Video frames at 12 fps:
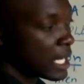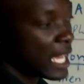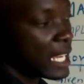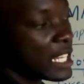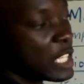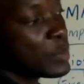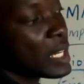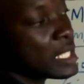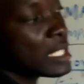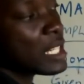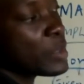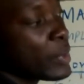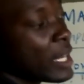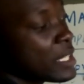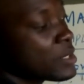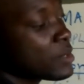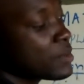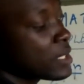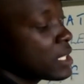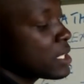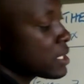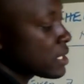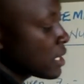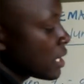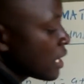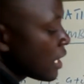and the imaginary parts of this,